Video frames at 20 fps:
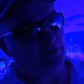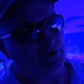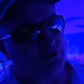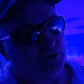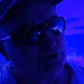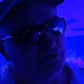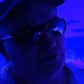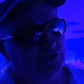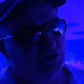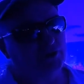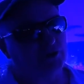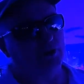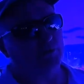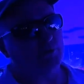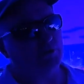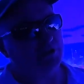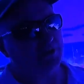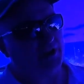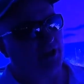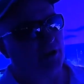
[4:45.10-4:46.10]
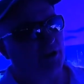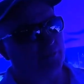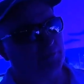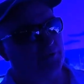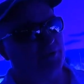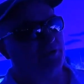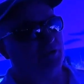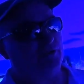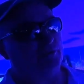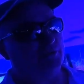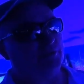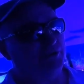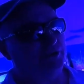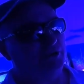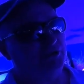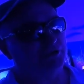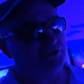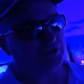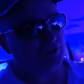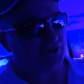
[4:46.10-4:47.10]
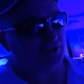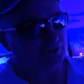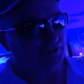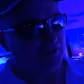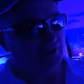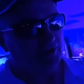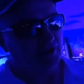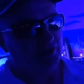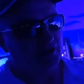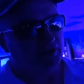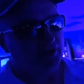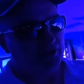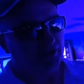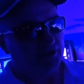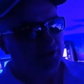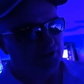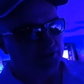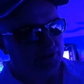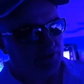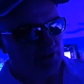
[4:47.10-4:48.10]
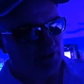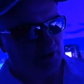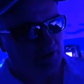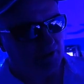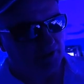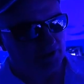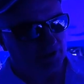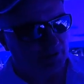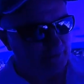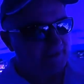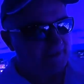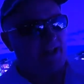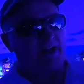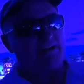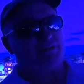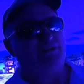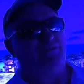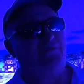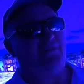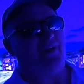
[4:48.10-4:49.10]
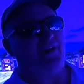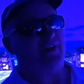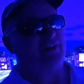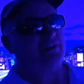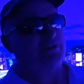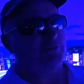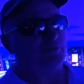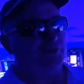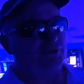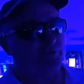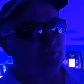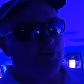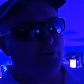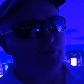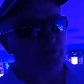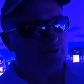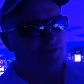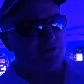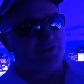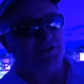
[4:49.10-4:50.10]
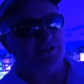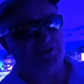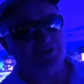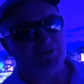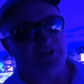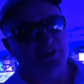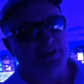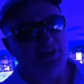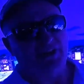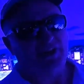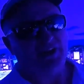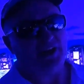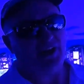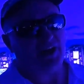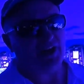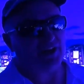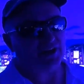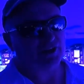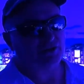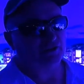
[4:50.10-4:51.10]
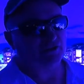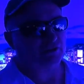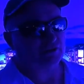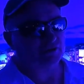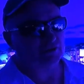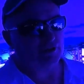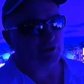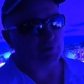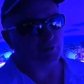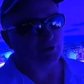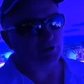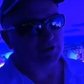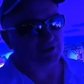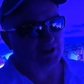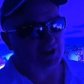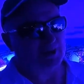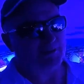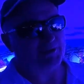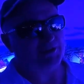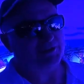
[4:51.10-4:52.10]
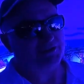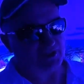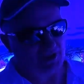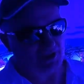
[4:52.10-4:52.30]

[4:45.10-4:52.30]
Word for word: reduce, well, help to reduce the, the greenhouse effect, which reduces uh, gl- global climate